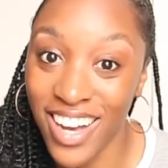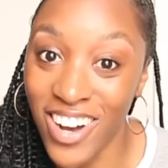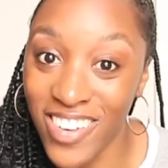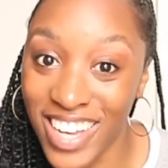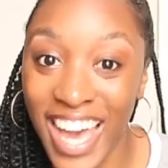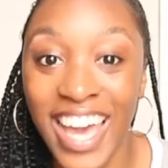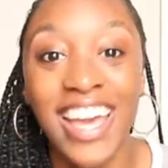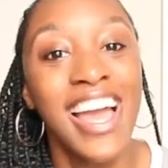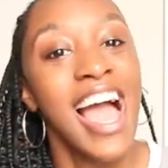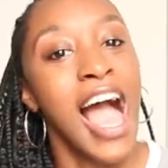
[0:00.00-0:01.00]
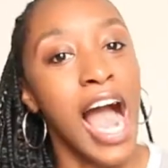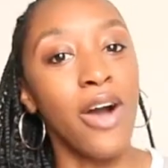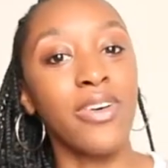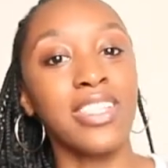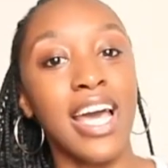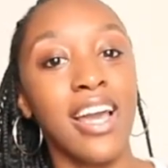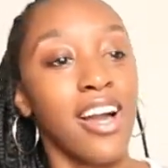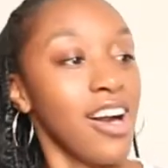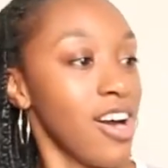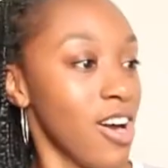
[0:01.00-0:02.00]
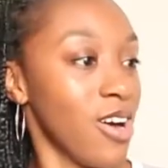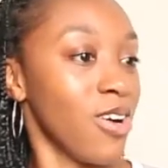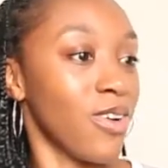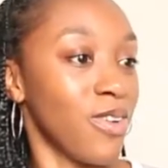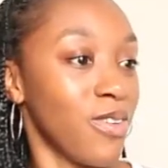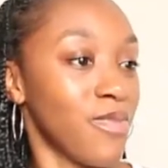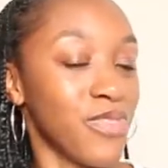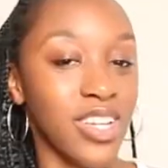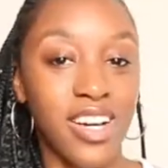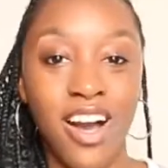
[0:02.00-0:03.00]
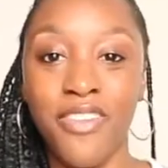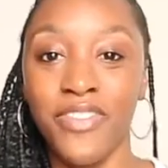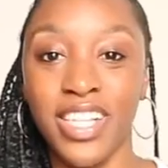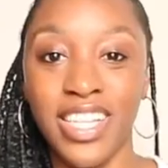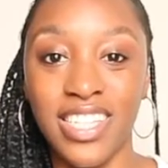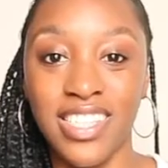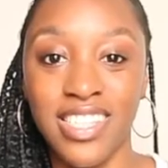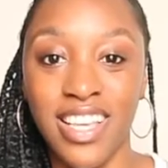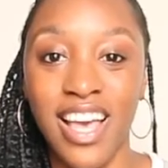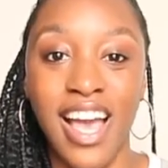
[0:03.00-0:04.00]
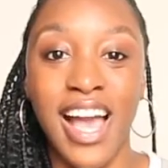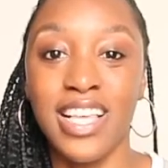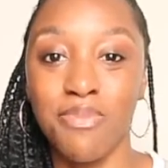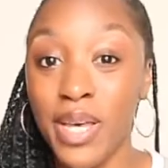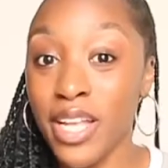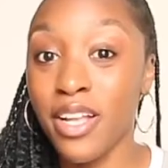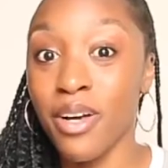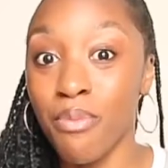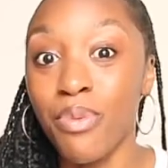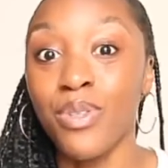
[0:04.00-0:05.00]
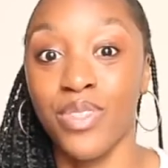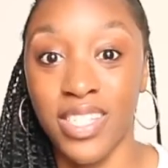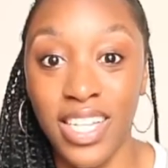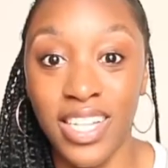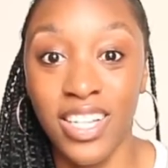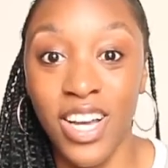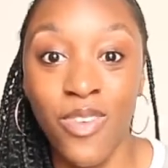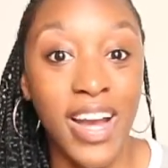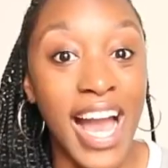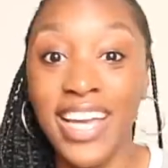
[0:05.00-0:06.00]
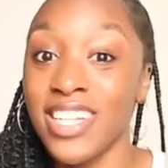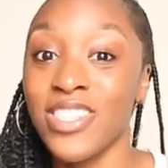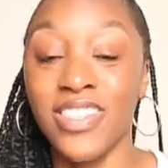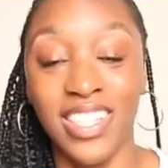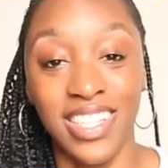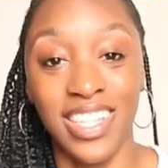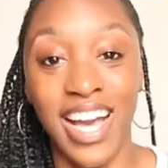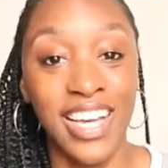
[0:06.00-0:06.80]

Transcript: okay, I was like, oh, the confidence has been boosted, right? I can do anything.